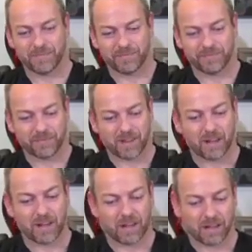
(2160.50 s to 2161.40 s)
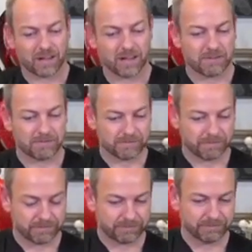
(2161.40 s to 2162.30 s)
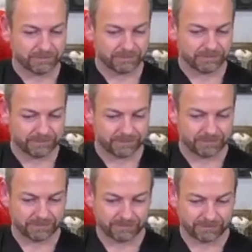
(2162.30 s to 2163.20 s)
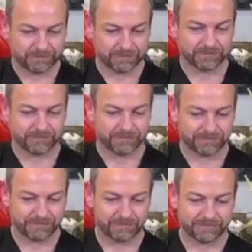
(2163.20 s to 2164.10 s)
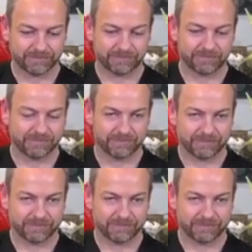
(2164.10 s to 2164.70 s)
(silent)